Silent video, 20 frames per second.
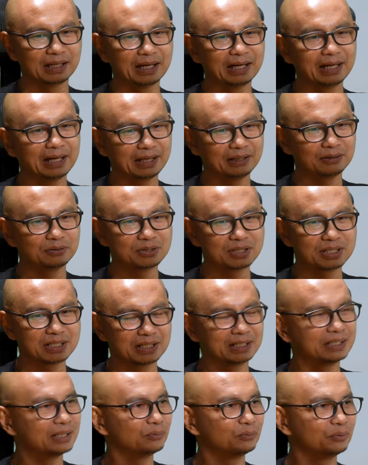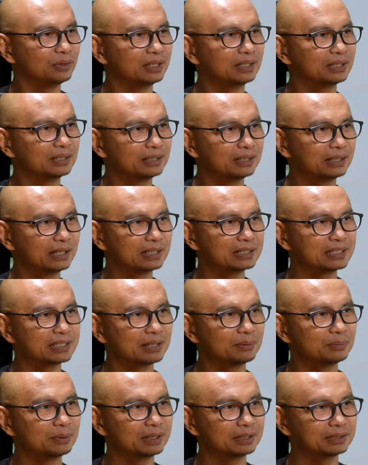I had to sit down with her at
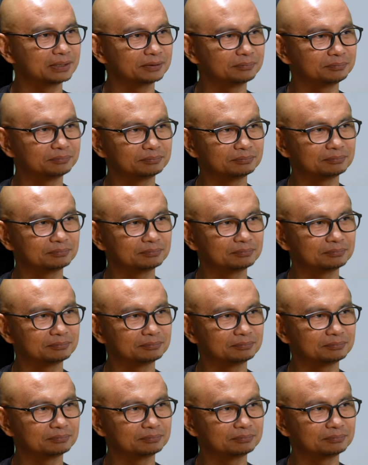Starbucks